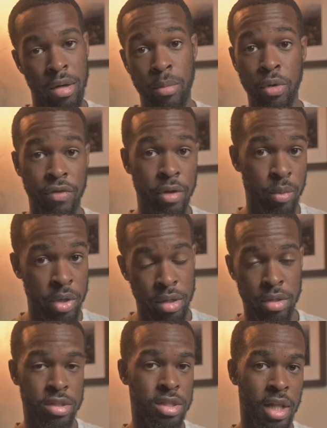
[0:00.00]
moving
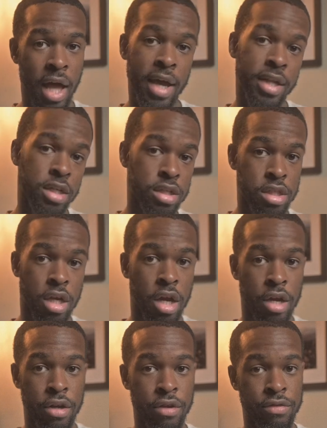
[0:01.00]
wheels, sliders,
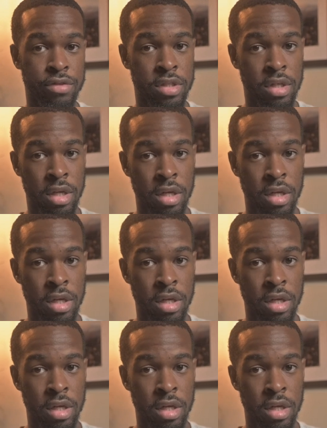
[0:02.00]
curves.